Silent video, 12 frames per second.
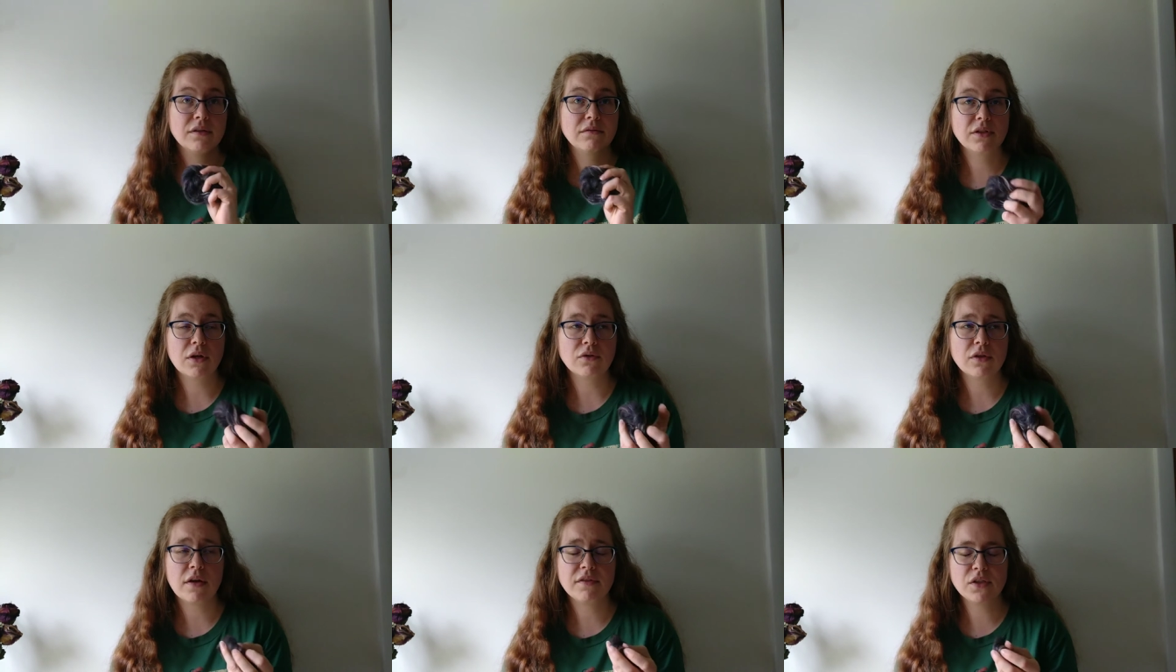so
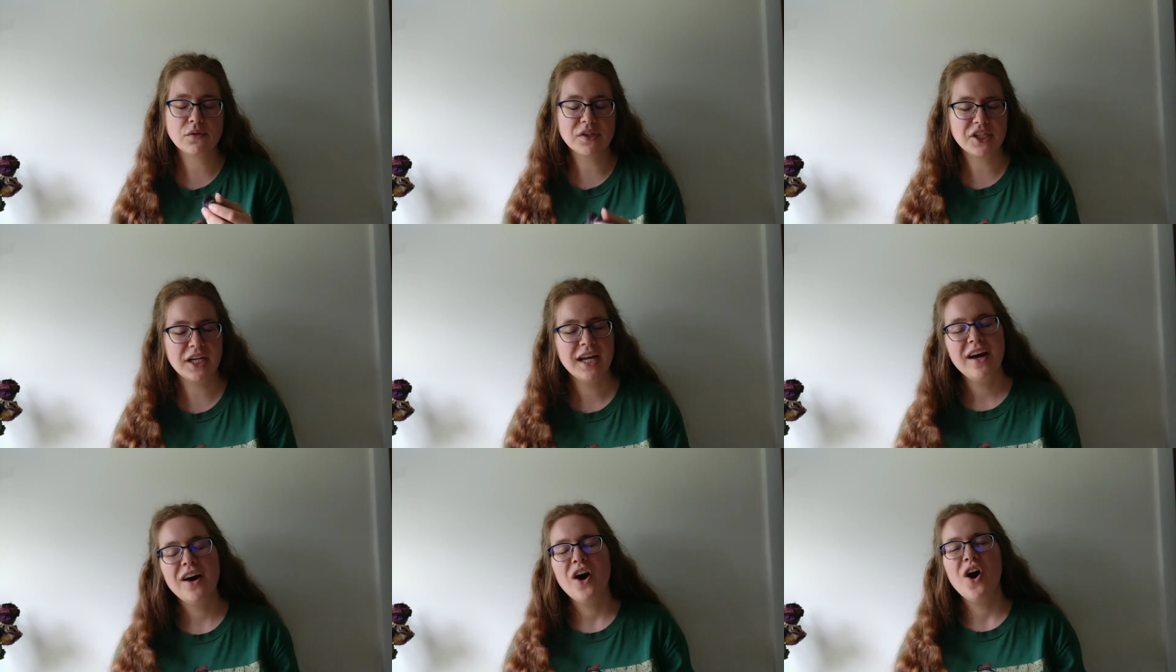soft and squishy,
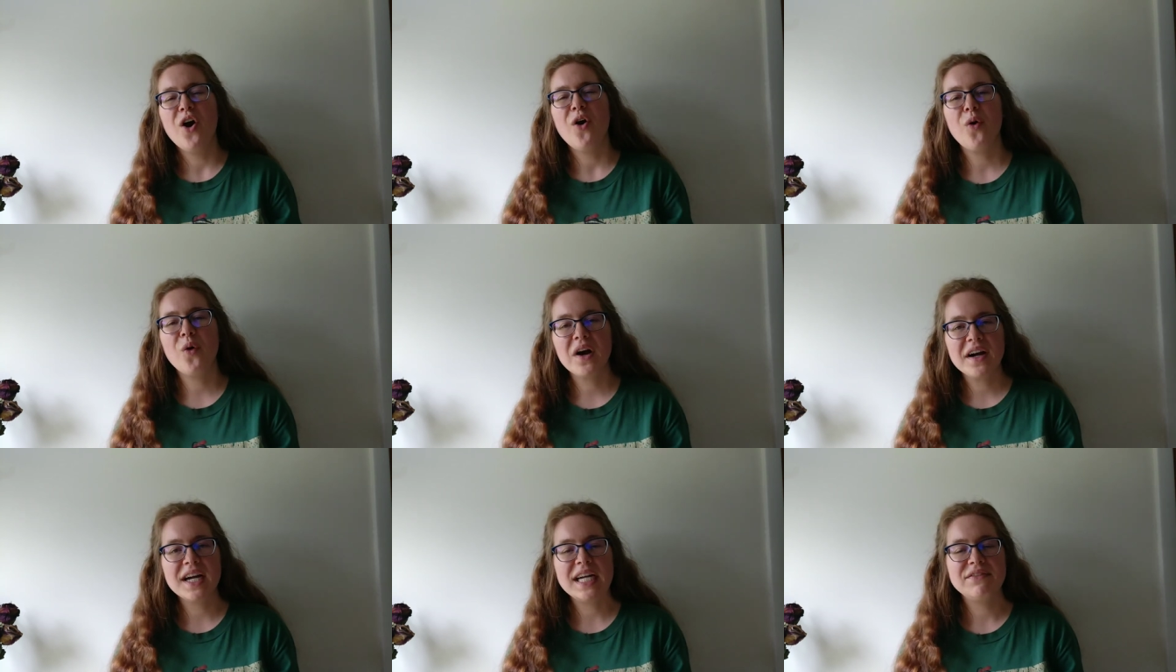
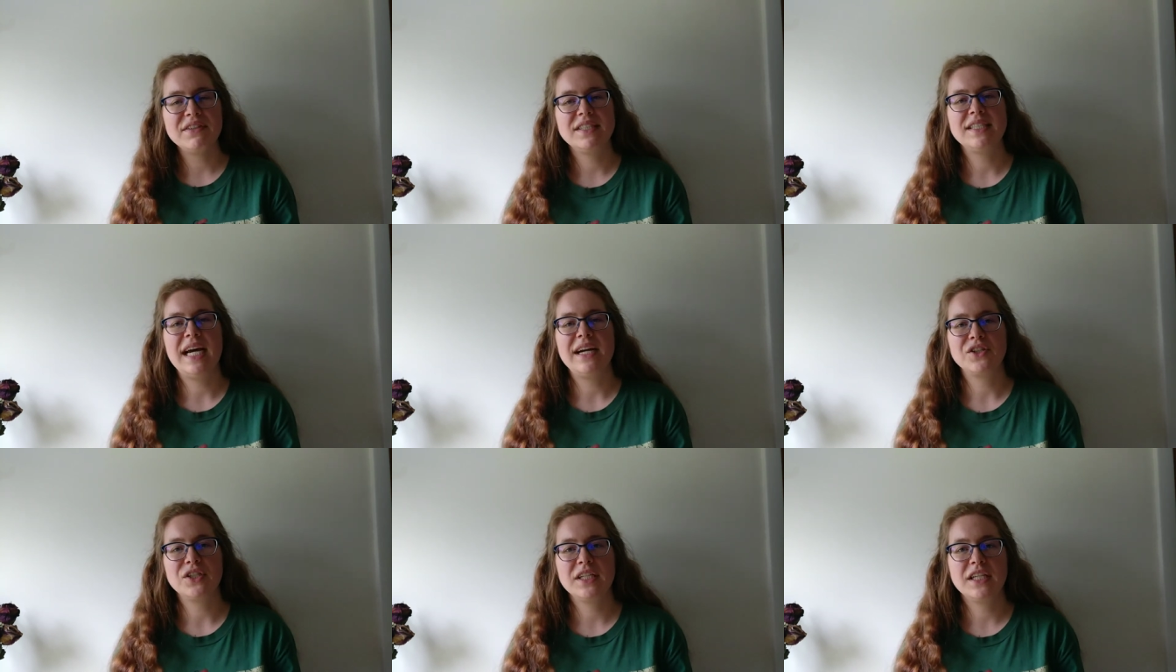or if it's
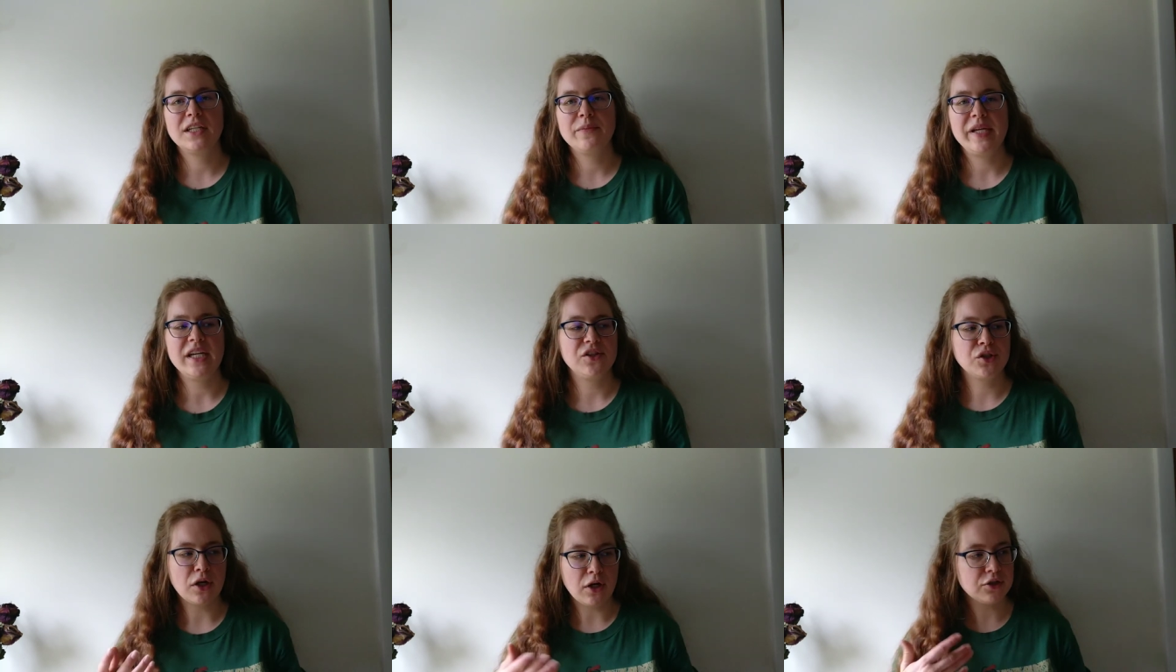actually going to be a
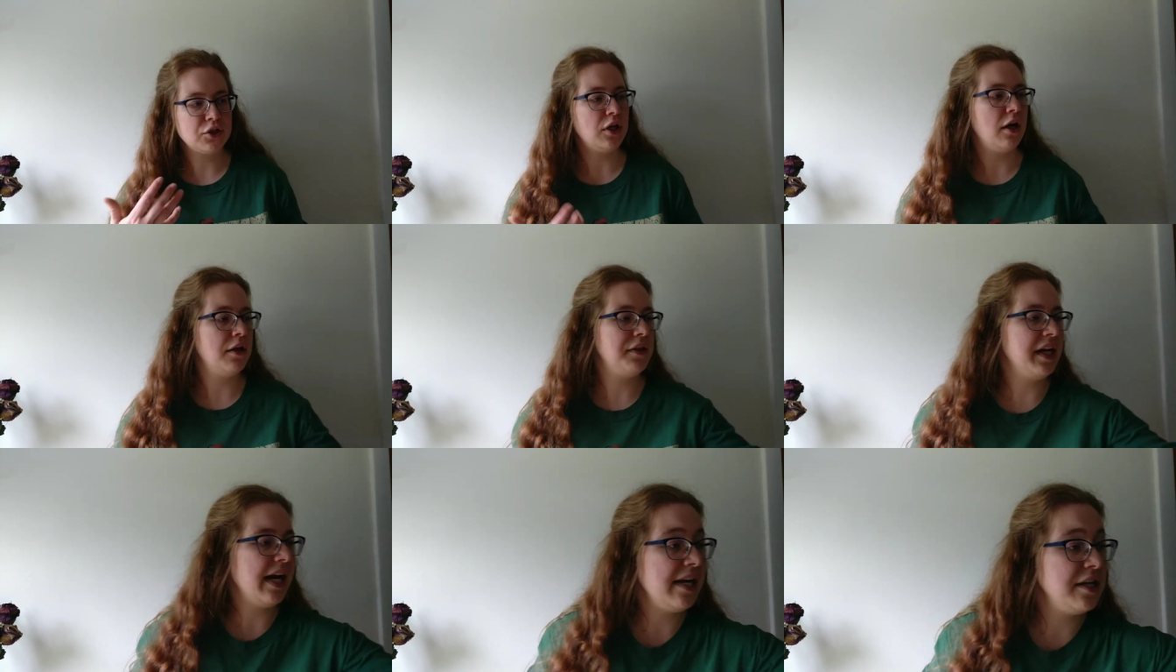shawl
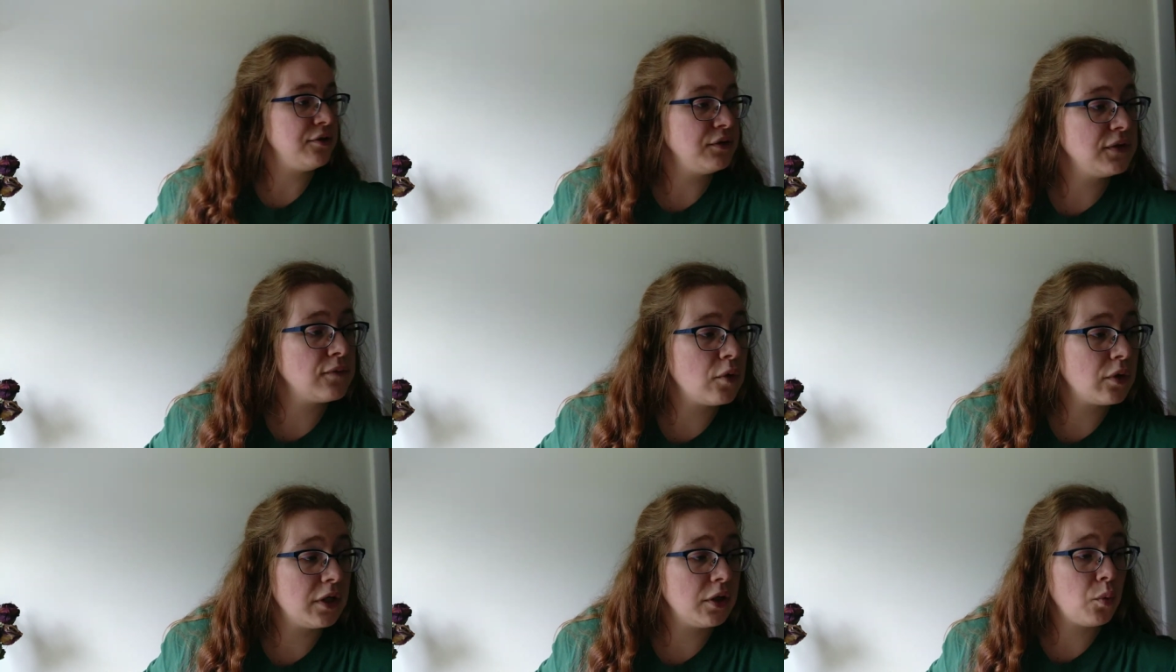that I use
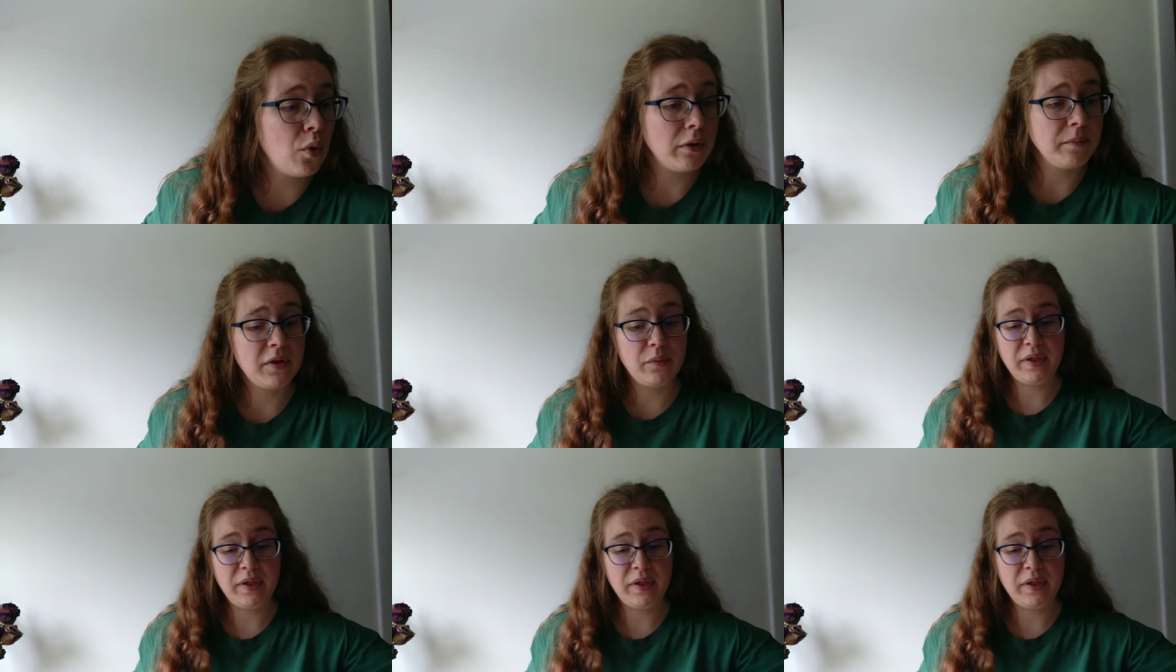for warmth,